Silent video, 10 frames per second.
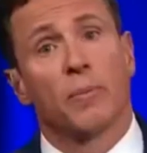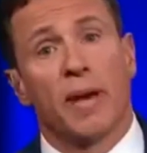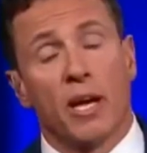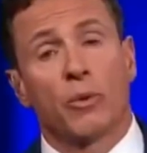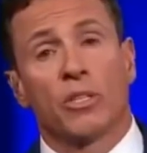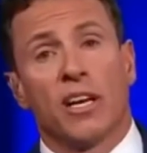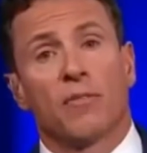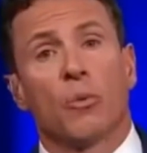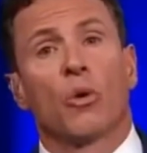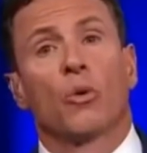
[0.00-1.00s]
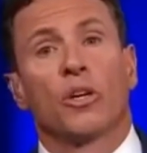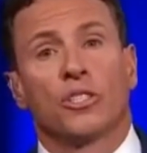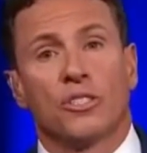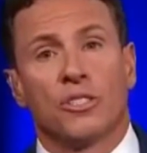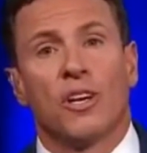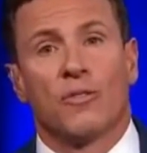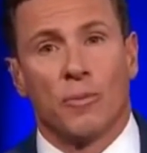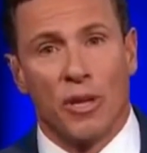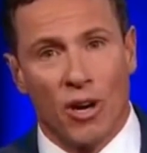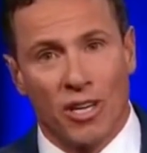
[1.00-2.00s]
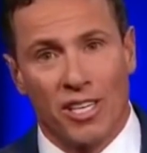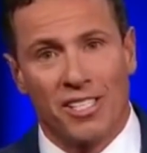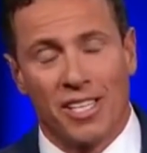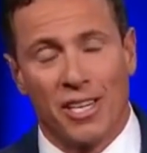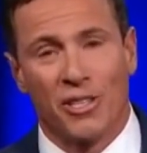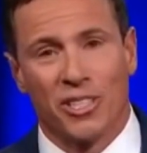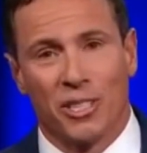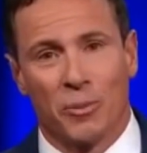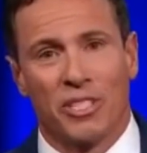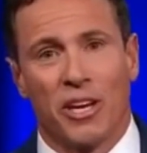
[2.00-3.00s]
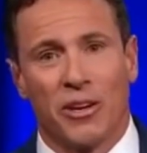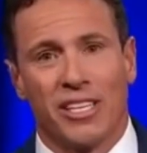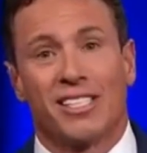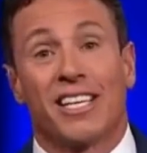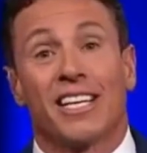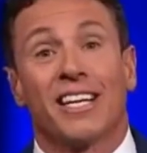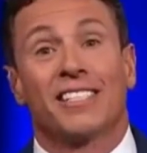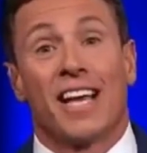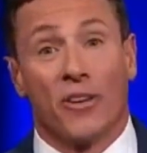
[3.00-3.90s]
back, we're going to have more questions from the audience here in the Libertarian CNN Town